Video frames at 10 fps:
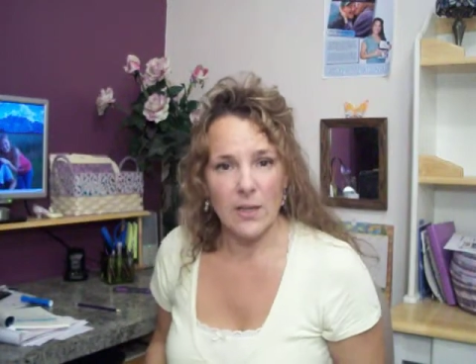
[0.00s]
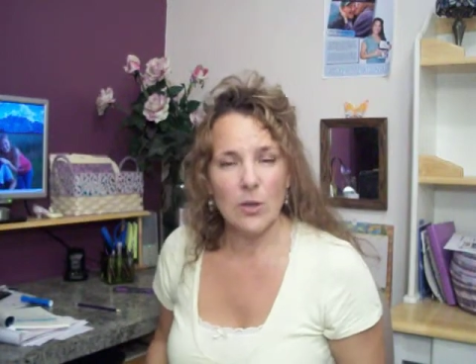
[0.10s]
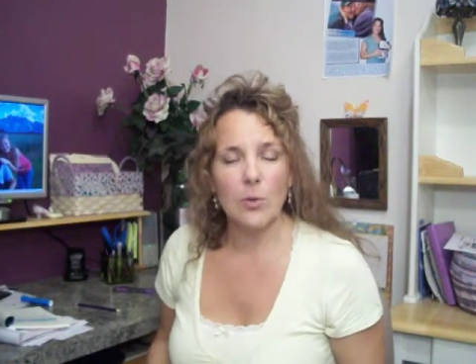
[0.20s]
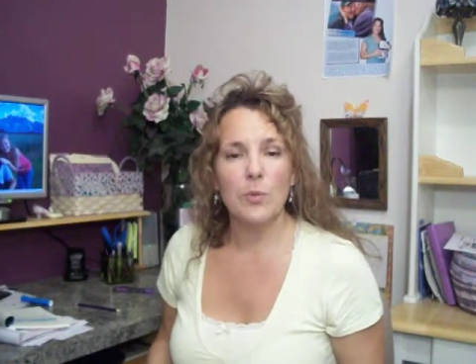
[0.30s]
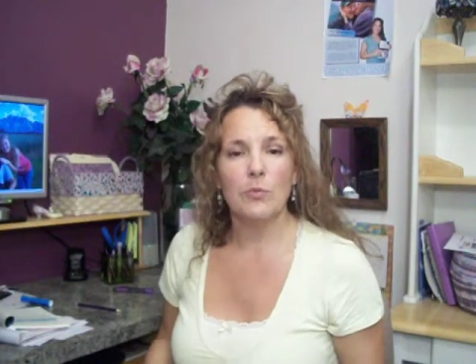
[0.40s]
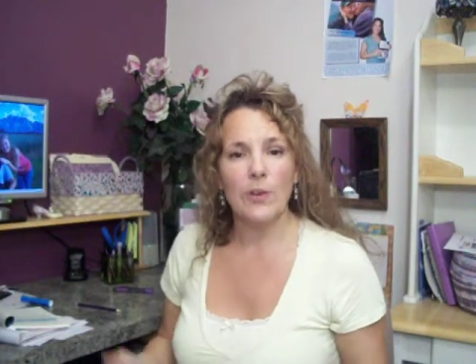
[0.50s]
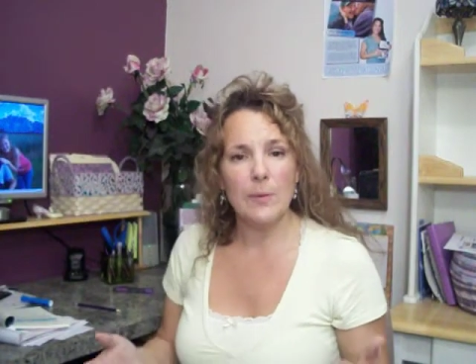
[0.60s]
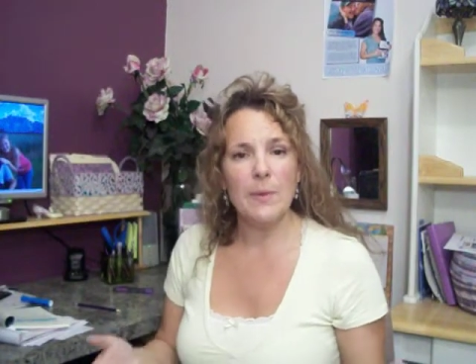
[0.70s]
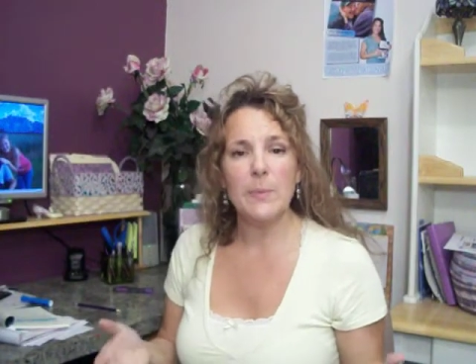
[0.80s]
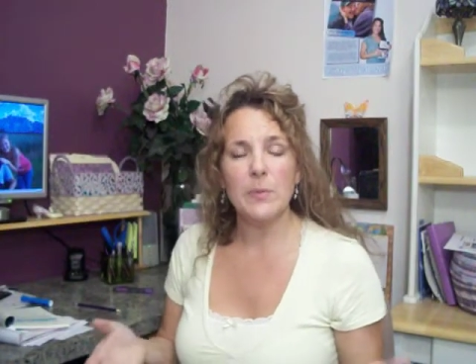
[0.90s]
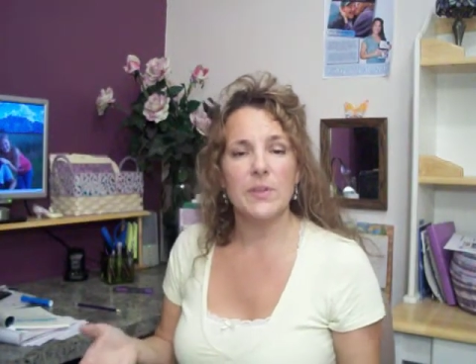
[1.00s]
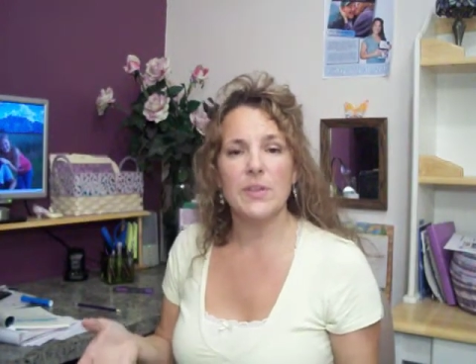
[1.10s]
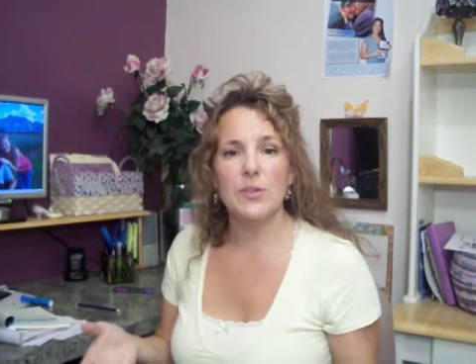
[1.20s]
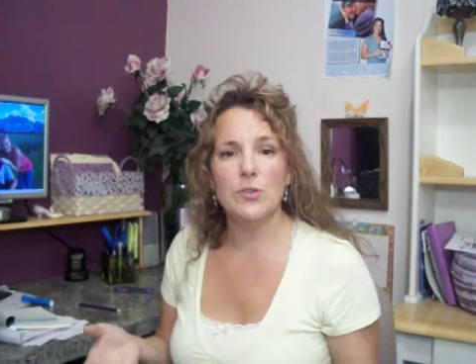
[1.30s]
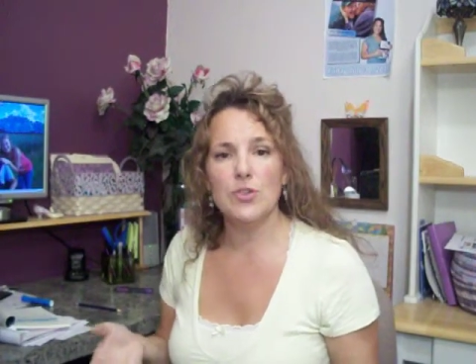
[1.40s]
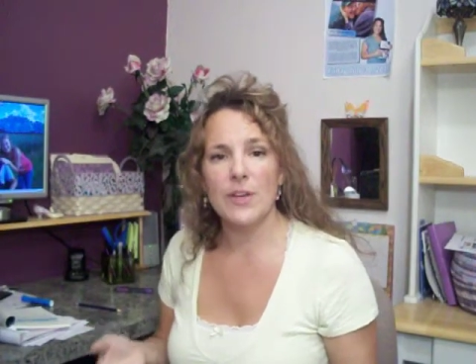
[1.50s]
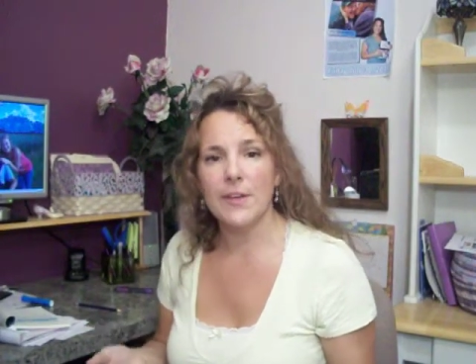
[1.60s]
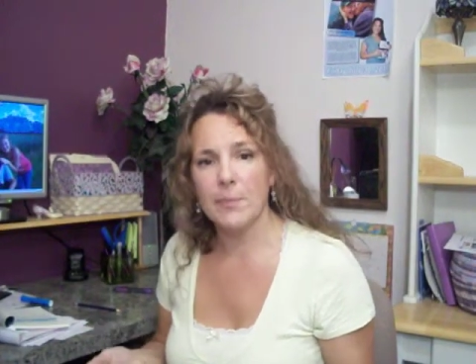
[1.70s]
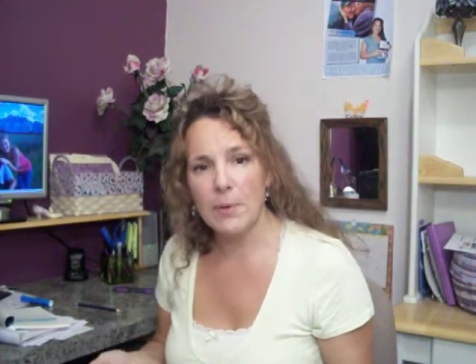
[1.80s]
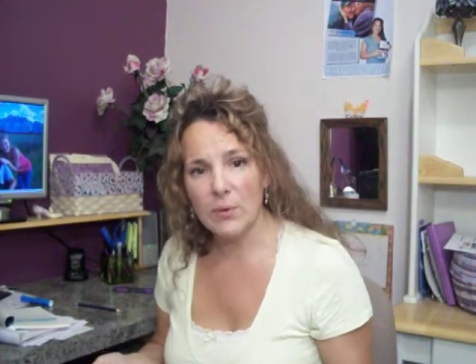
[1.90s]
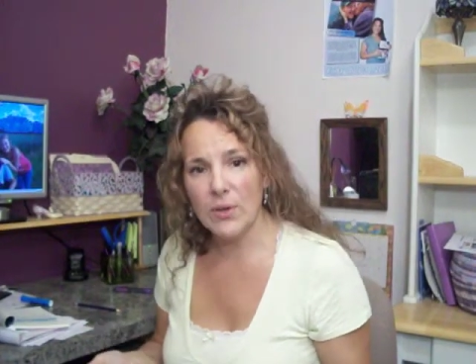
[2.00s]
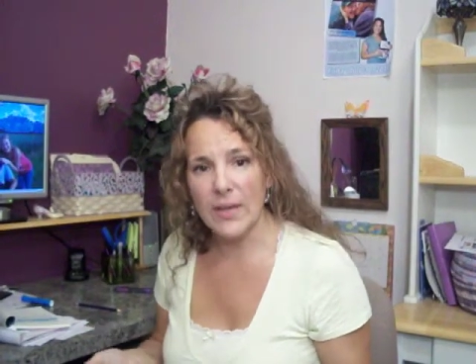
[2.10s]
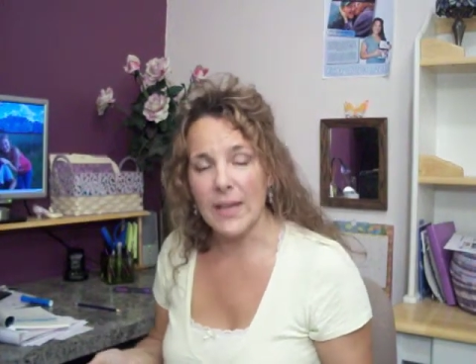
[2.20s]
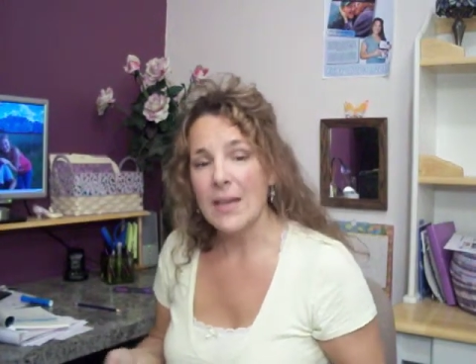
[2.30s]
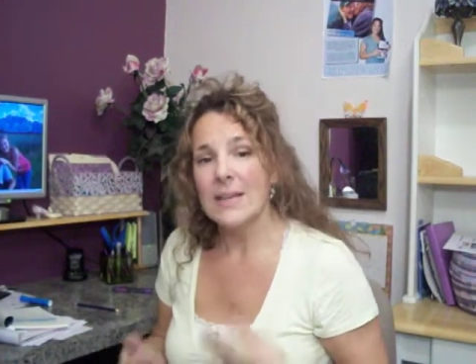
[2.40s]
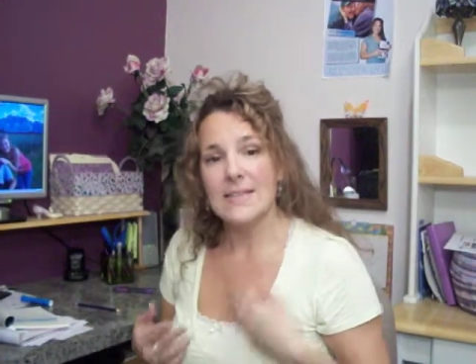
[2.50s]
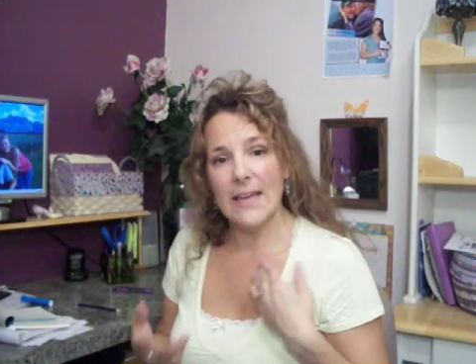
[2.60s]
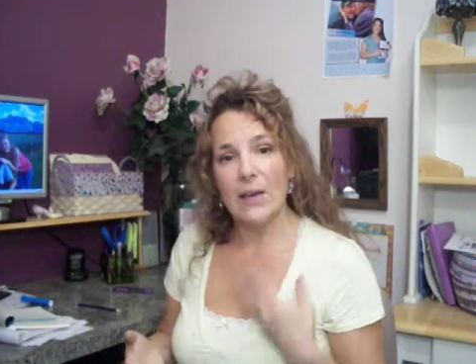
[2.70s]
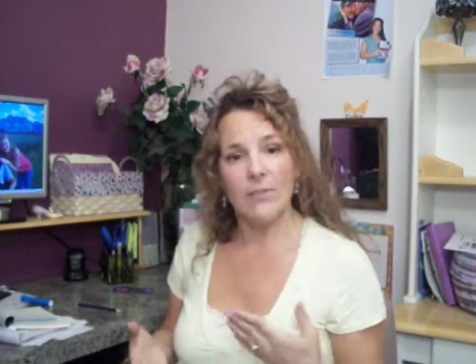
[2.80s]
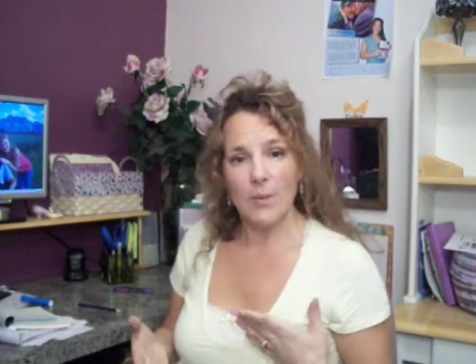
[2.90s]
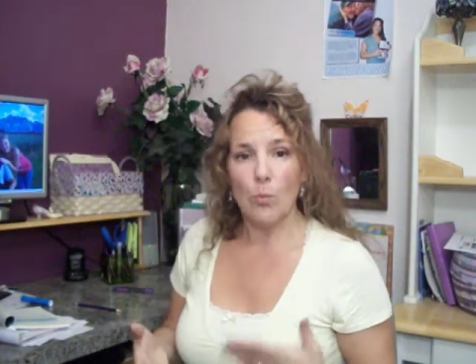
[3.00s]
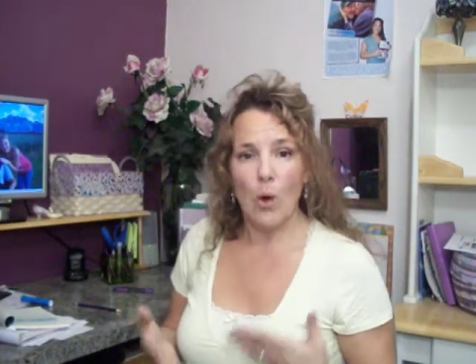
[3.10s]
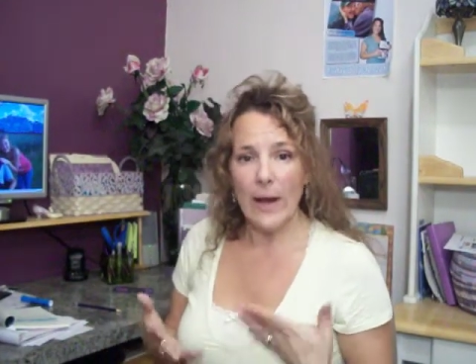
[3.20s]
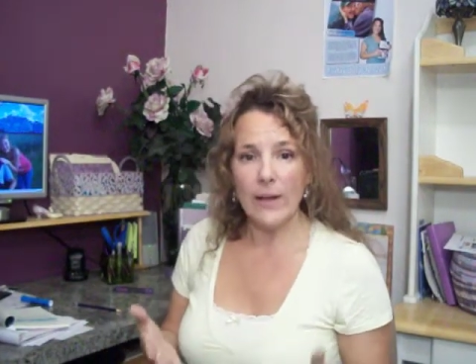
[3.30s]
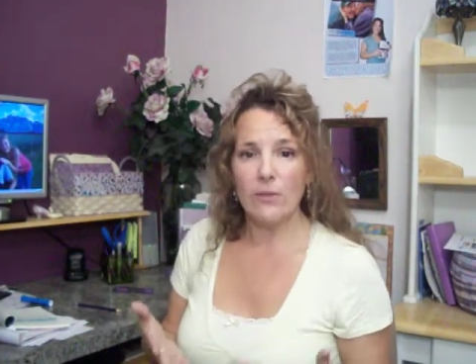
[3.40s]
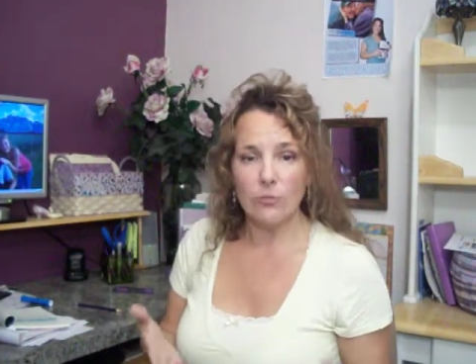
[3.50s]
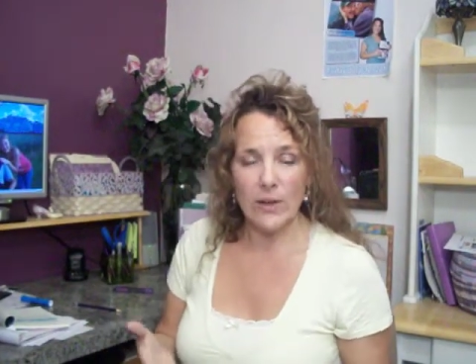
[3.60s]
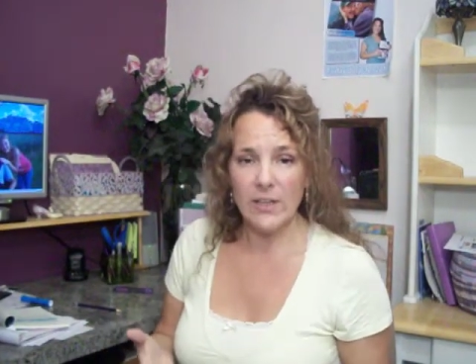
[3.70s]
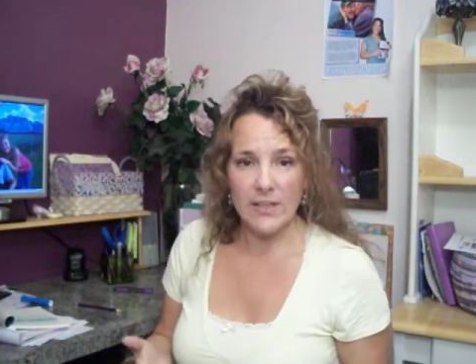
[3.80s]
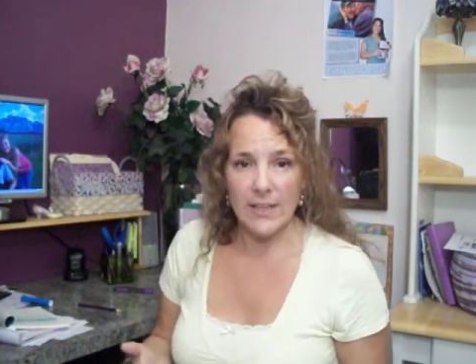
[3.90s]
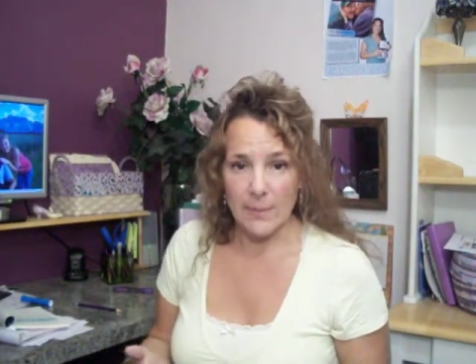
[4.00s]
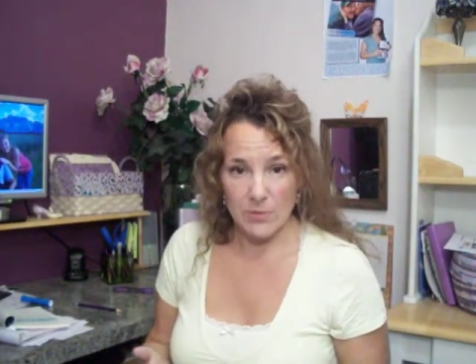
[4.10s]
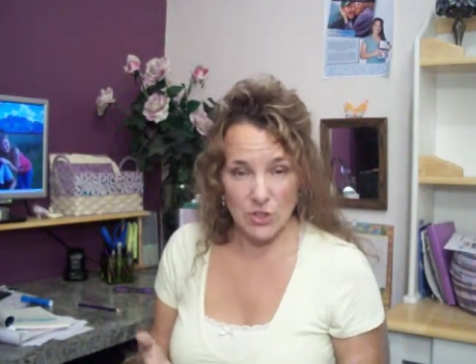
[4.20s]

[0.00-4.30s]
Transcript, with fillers: You know, friend people within the Duchenne community tell them why you're friending them.